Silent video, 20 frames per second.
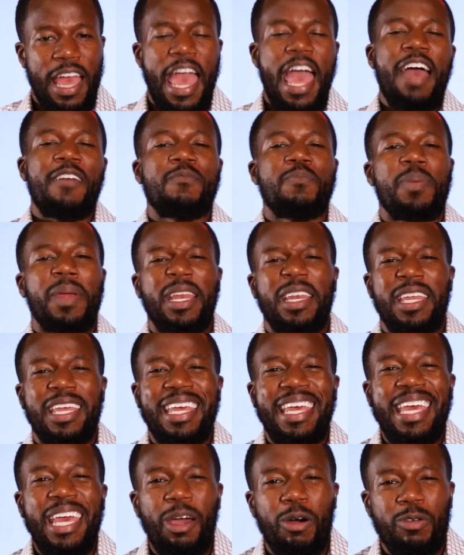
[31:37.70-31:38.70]
have been
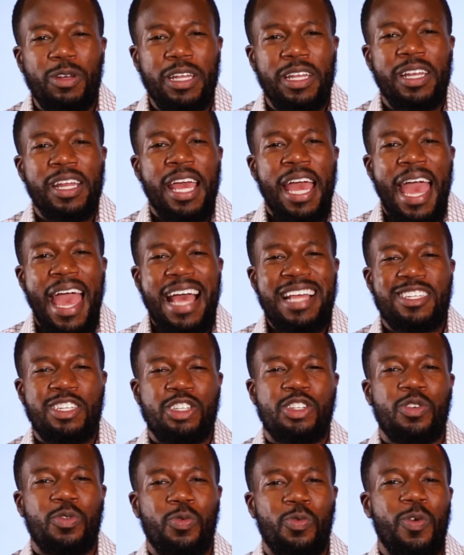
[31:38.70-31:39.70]
yielded and
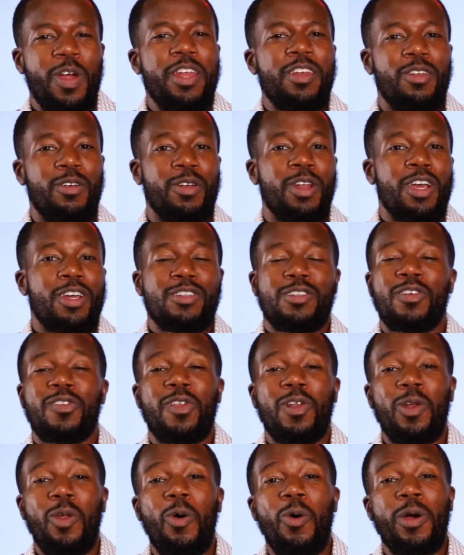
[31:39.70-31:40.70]
surrendered to
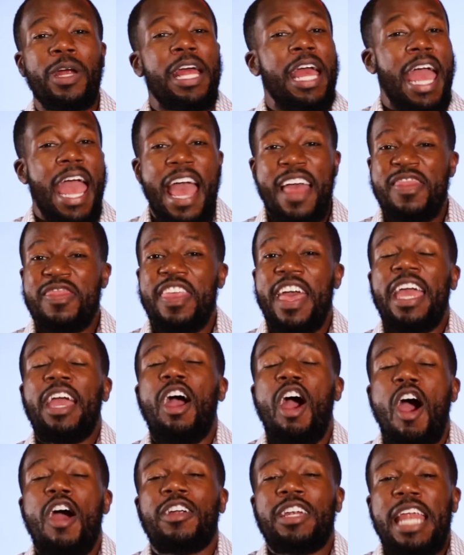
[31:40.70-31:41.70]
the Lord, and they
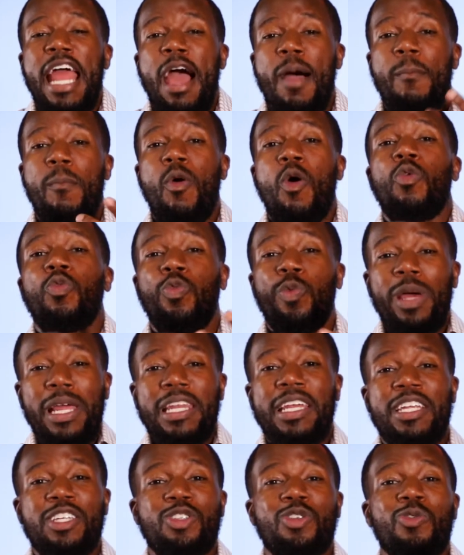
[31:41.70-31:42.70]
are now more
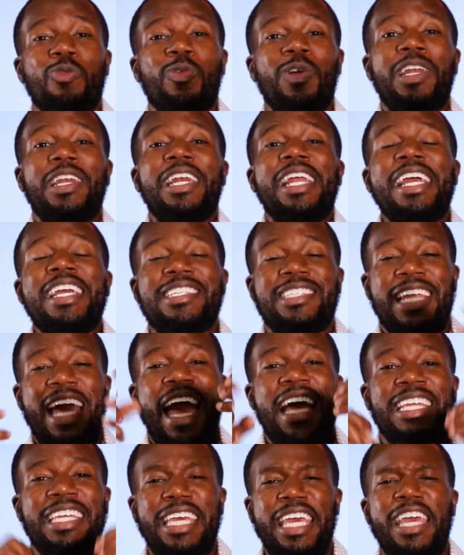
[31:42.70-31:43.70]
willing to release
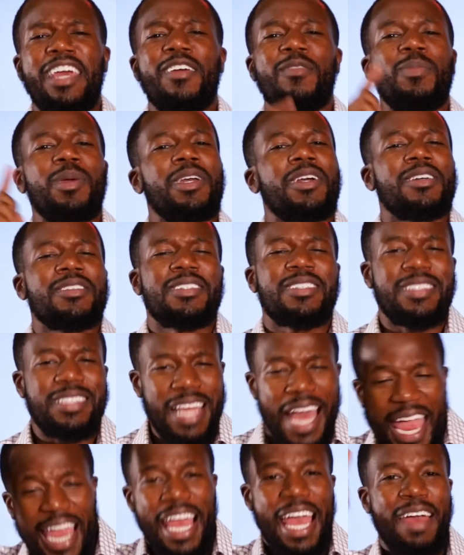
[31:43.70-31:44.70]
and give because
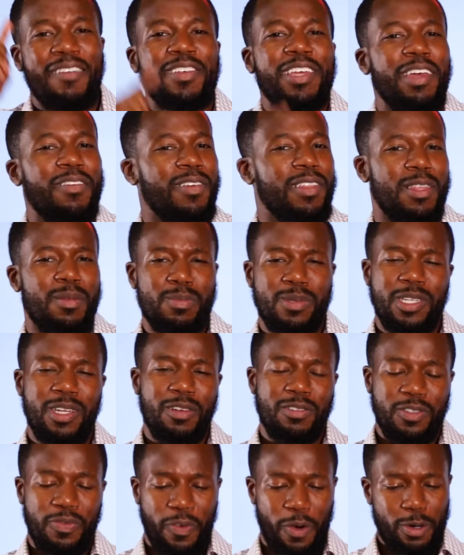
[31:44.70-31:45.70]
they have given
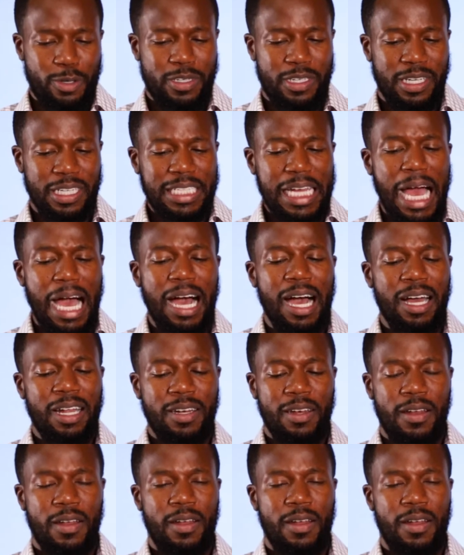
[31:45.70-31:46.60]
themselves first to God.